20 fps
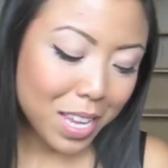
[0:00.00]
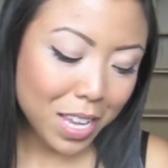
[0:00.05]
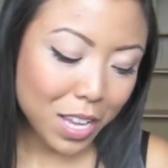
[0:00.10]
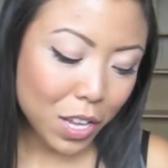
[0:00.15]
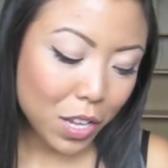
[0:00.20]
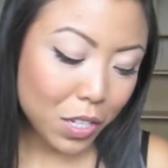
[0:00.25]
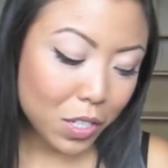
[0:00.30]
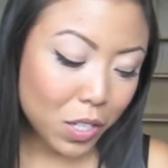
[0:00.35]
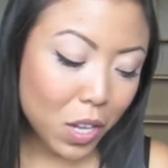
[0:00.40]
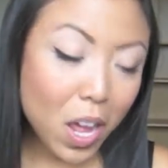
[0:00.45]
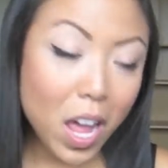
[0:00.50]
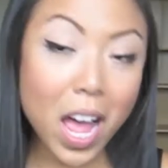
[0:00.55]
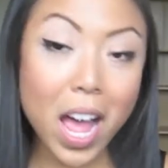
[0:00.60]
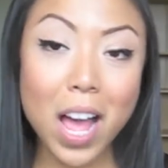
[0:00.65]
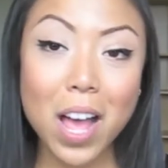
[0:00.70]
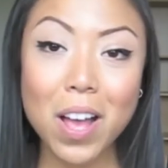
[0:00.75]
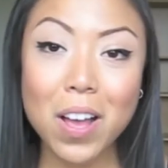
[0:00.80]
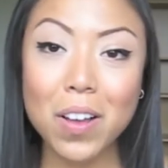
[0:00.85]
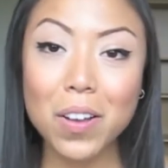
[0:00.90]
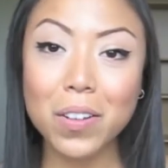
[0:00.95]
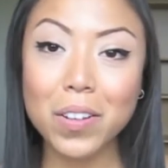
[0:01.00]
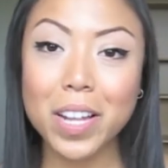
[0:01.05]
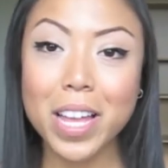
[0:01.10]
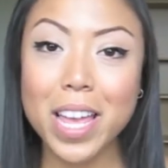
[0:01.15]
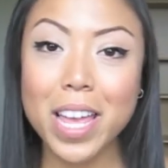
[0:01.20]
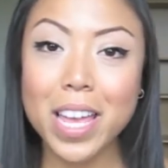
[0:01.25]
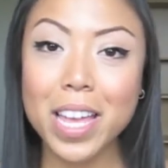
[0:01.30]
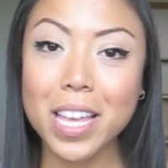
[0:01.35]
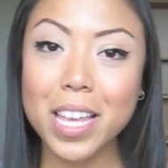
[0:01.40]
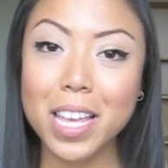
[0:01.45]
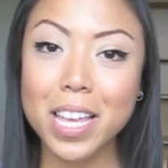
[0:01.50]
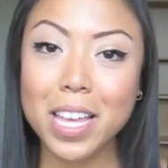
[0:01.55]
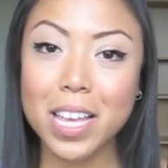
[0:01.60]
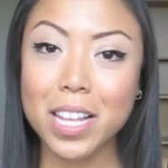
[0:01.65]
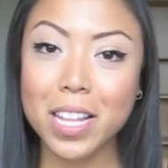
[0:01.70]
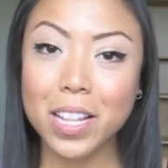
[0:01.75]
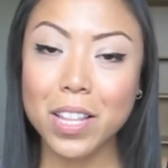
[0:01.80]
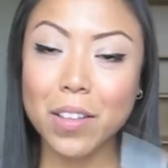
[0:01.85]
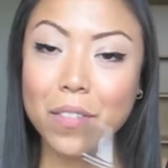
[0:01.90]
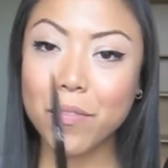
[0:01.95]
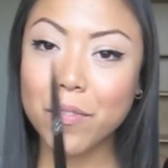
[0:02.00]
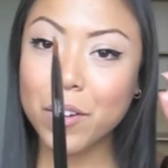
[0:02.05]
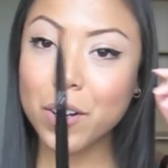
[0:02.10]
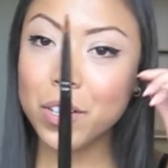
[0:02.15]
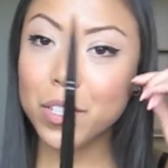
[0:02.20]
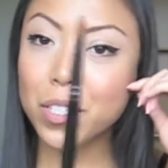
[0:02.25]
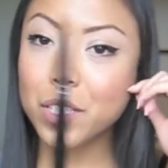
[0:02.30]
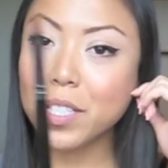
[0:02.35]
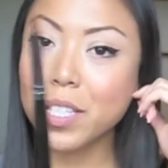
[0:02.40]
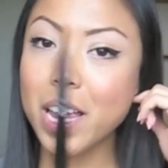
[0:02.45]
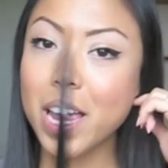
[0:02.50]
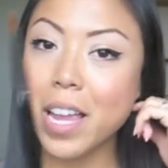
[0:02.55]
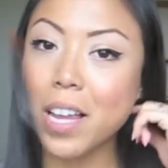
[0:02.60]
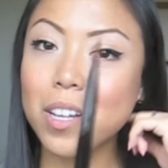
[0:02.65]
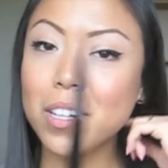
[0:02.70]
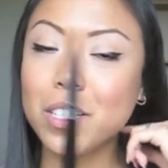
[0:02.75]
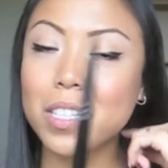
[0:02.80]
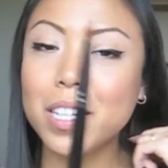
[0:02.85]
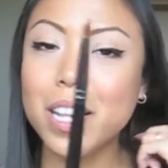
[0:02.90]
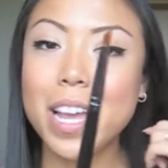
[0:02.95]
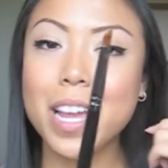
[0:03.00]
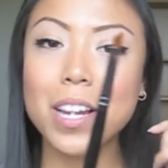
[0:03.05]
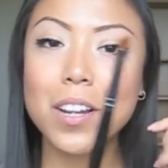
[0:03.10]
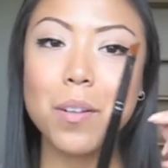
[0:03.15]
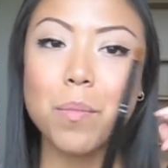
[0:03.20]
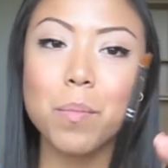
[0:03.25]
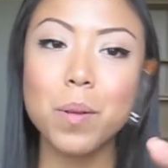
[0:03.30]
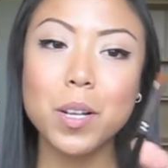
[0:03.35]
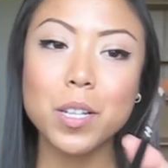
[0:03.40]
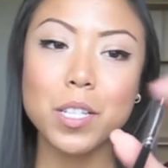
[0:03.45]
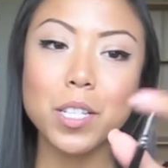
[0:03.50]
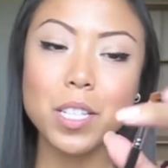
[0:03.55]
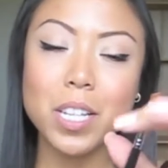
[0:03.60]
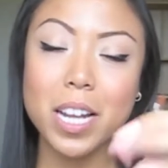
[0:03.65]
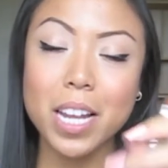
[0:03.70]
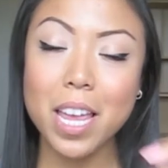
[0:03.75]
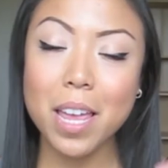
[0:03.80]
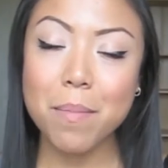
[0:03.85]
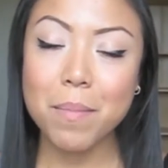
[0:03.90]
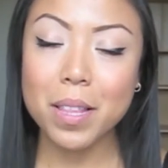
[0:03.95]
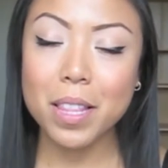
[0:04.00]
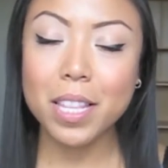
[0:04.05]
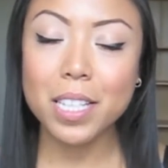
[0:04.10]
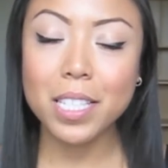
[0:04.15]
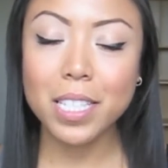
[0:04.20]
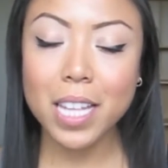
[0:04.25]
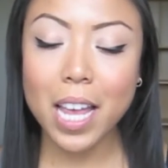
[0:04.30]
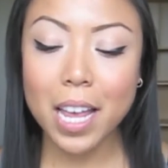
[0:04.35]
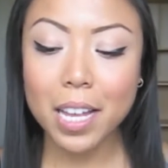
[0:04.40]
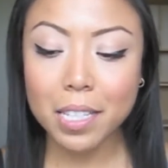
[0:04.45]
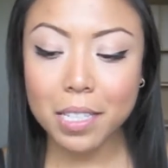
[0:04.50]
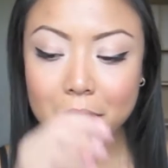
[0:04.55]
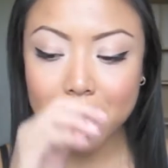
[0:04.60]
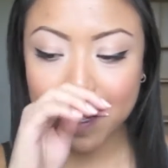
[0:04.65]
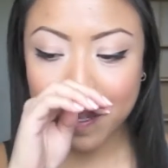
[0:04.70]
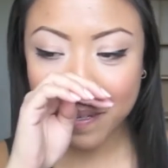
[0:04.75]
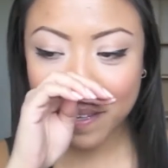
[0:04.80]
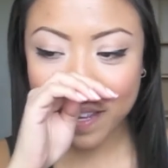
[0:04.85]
you saw how like the first angled liner brush that came in the set,